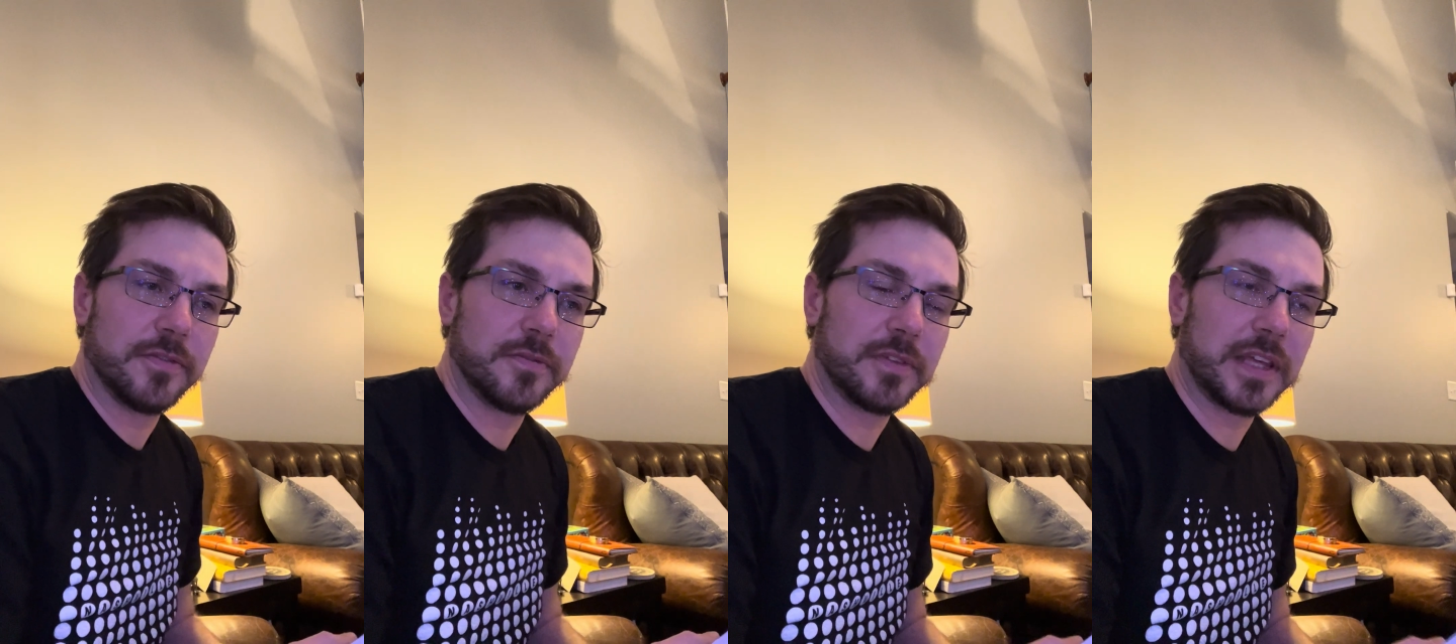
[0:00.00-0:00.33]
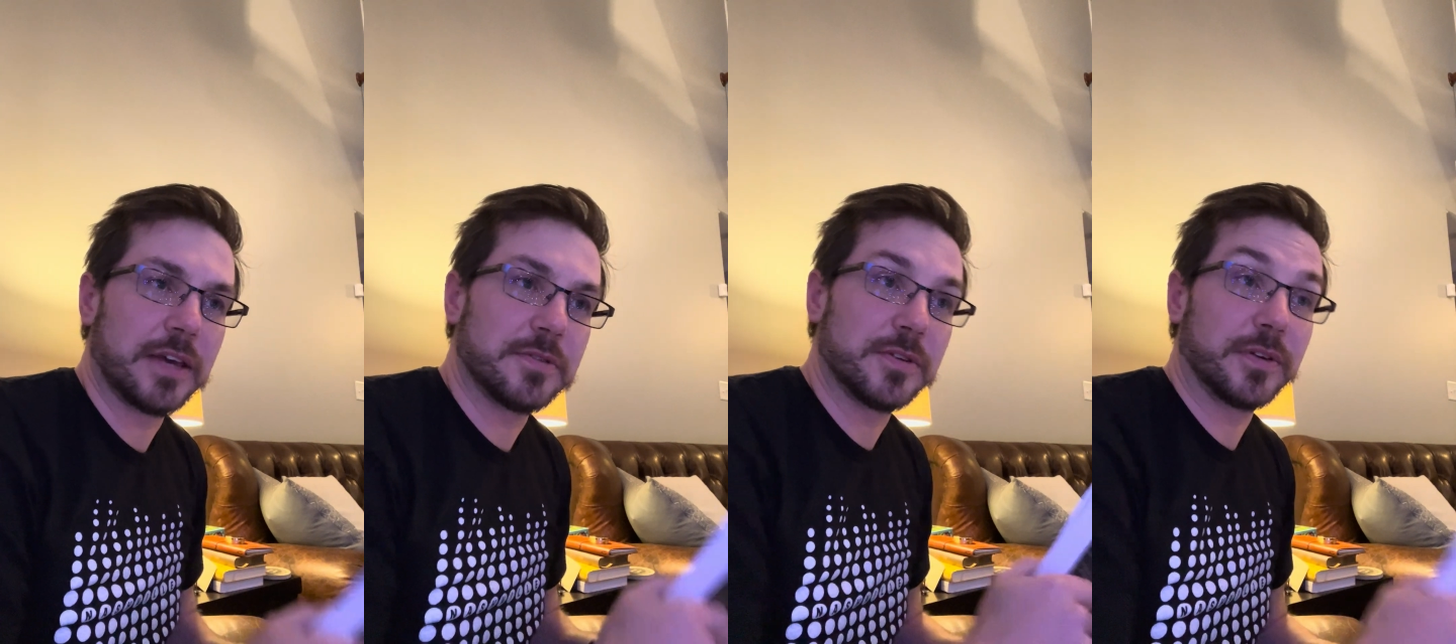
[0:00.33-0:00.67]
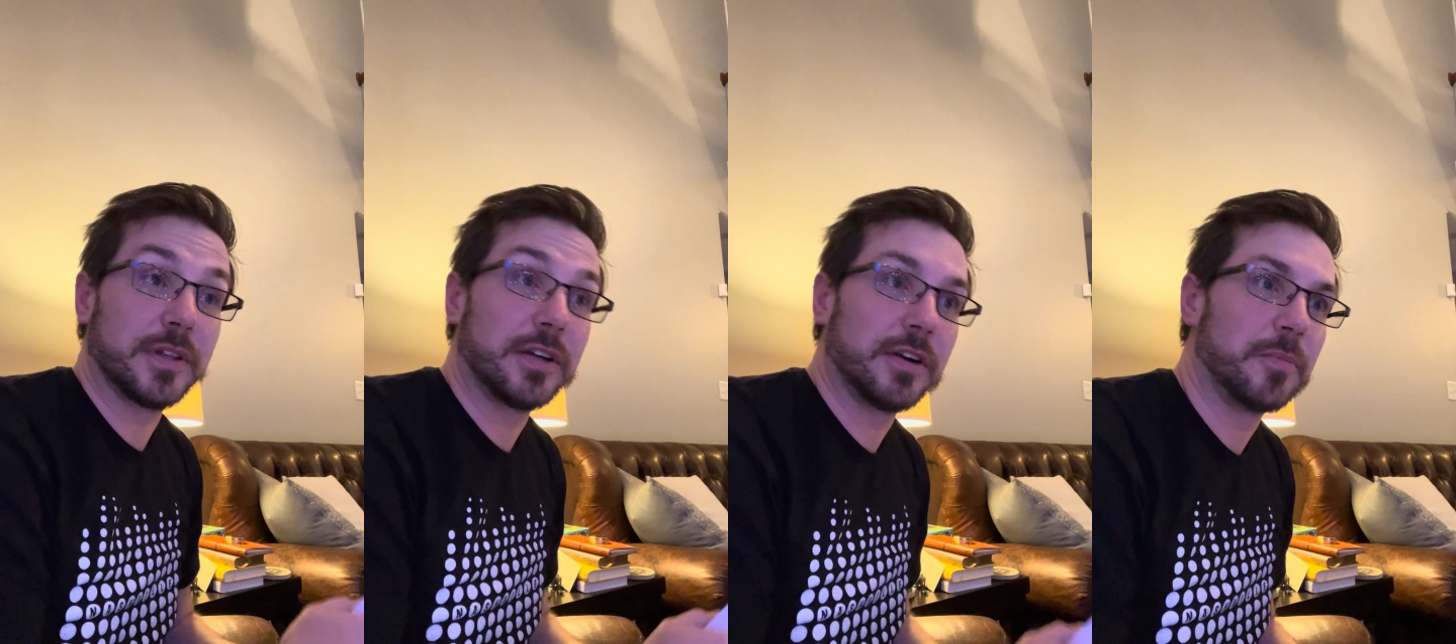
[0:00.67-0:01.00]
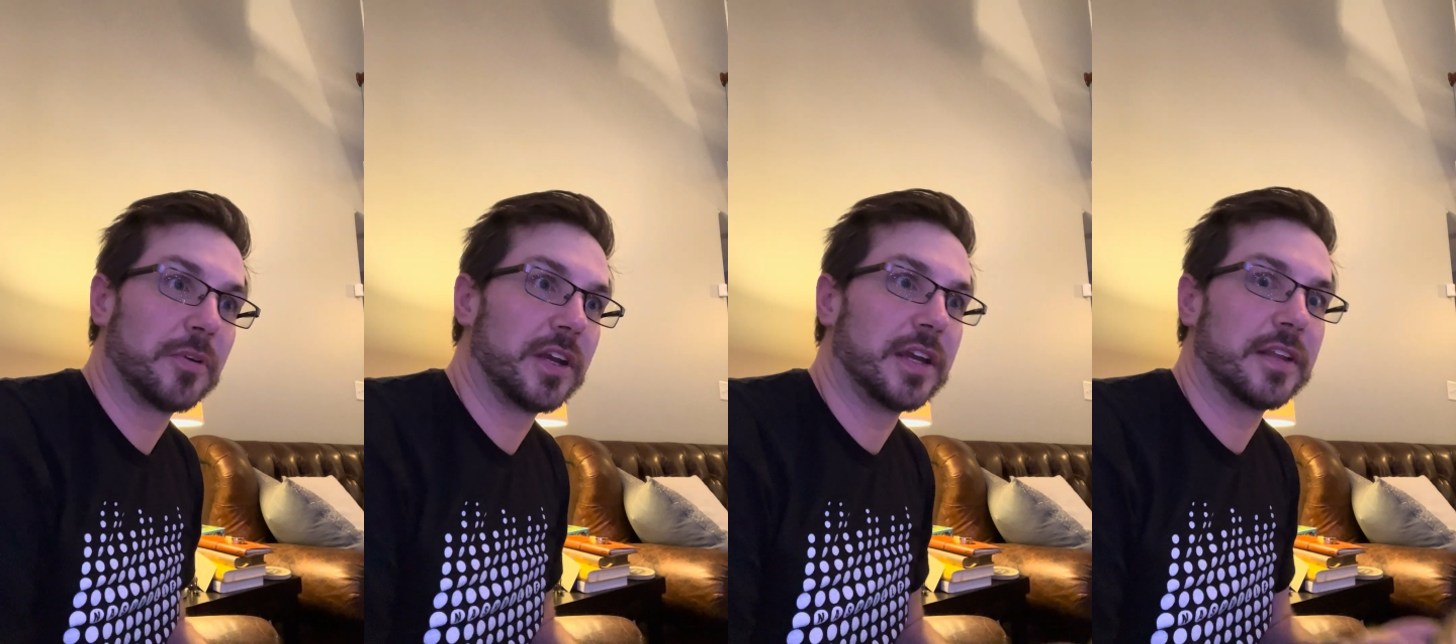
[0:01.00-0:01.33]
the Counsel and Clarity
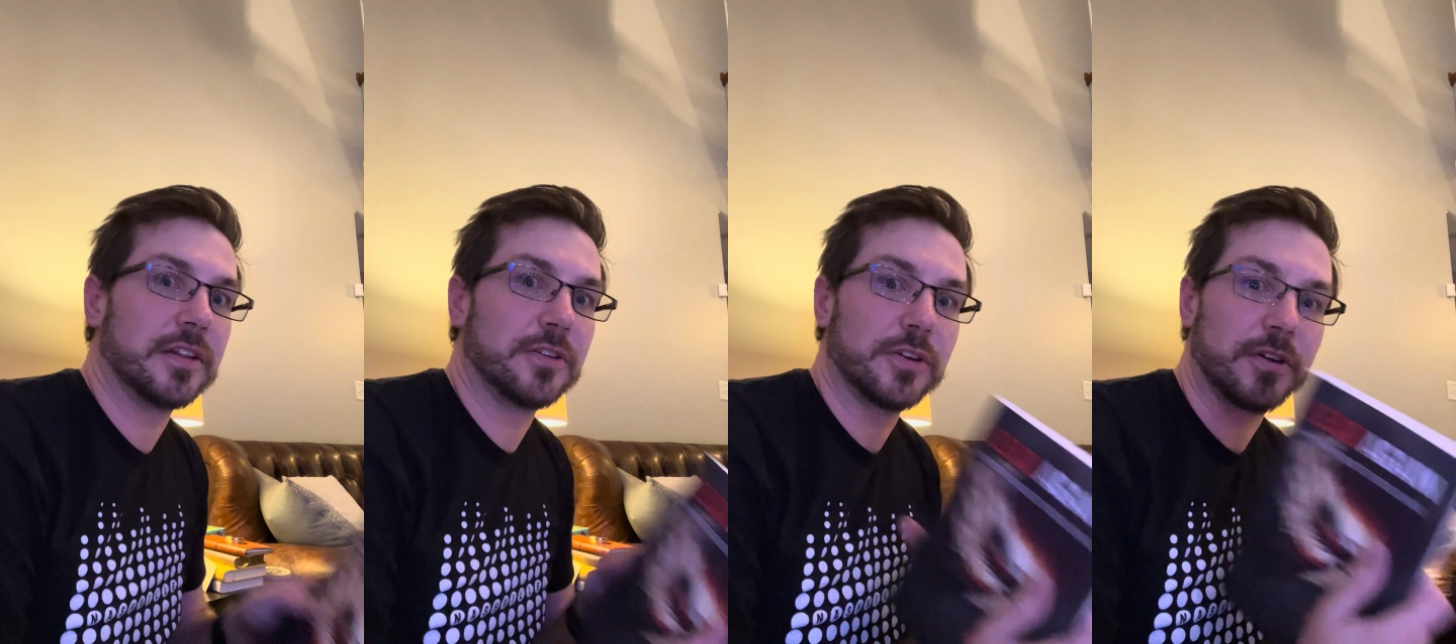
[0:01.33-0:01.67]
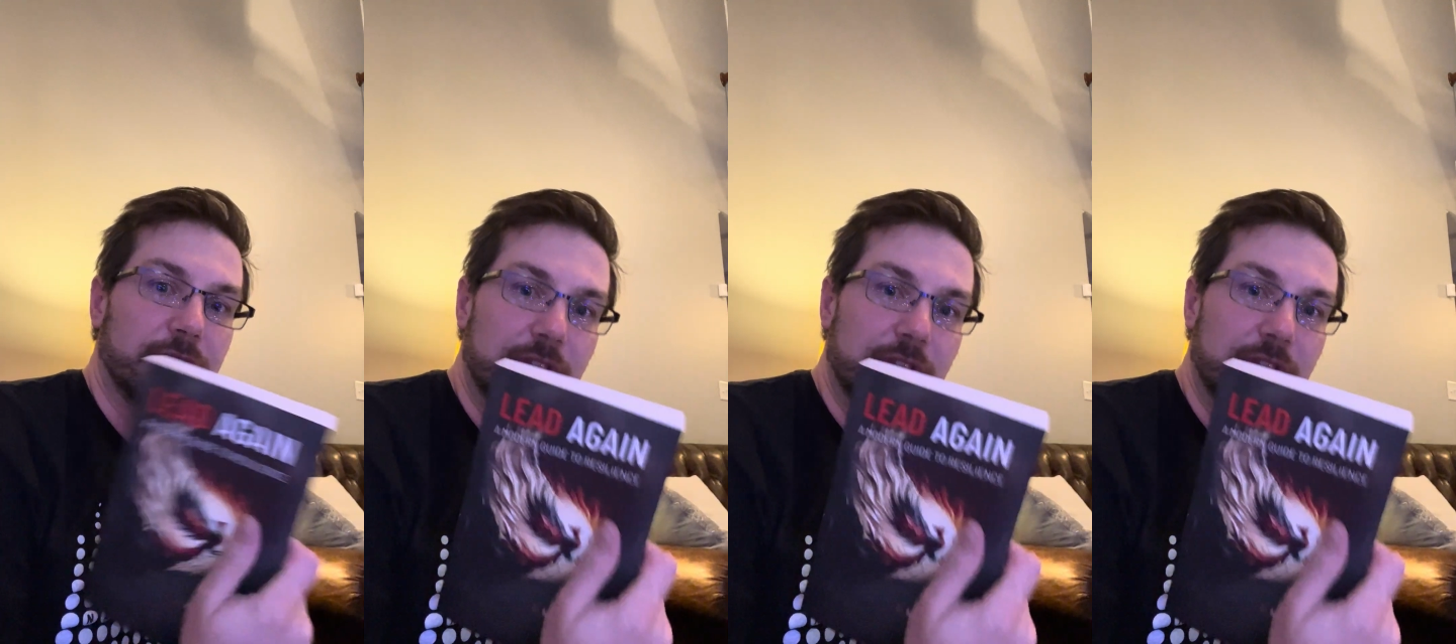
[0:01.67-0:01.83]
brand, the look of